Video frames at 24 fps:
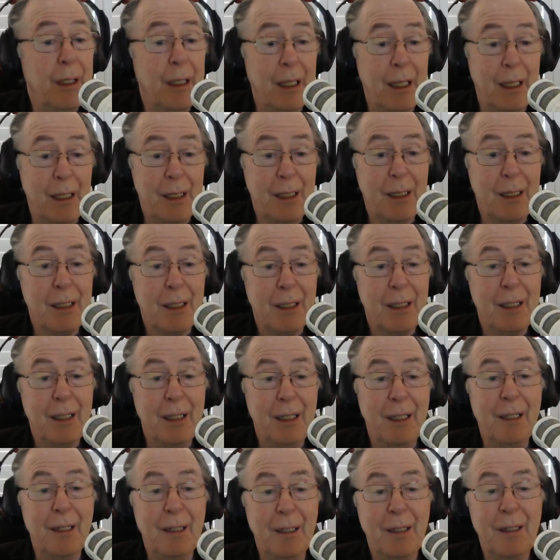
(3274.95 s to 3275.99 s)
Yes.
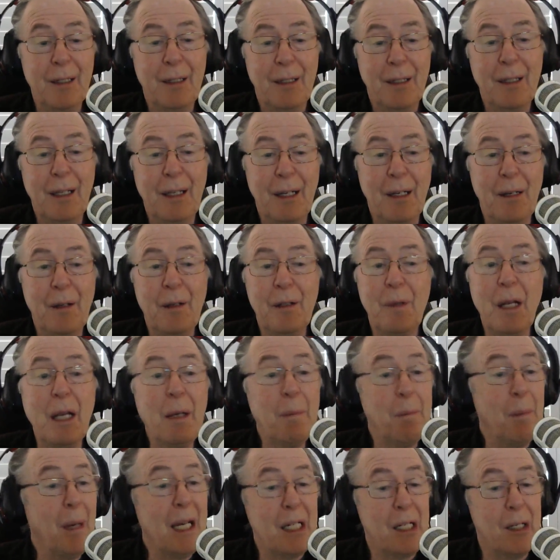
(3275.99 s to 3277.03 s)
Yeah. And
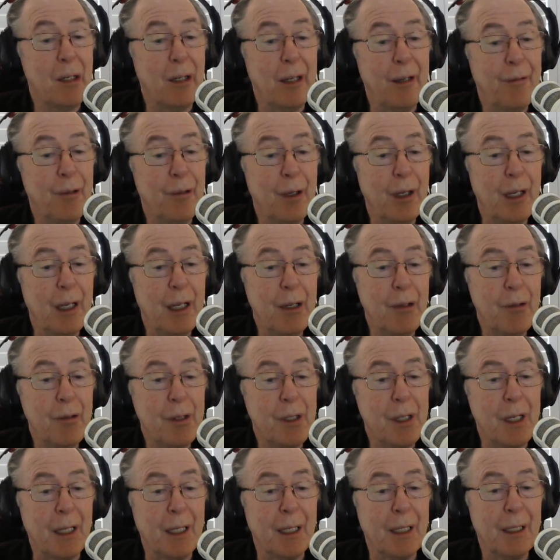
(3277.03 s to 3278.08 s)
it makes life really
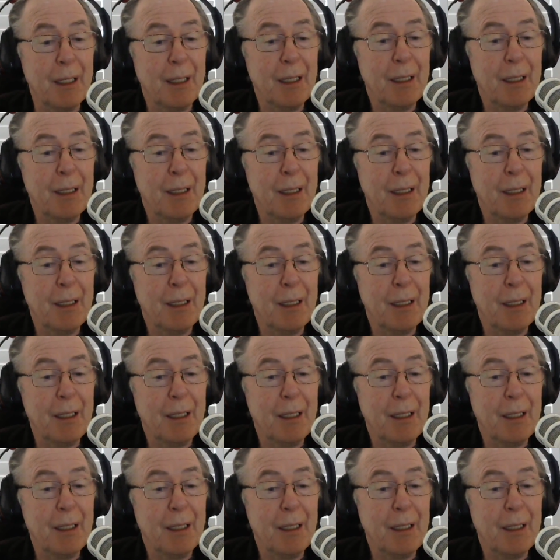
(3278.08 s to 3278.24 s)
interesting.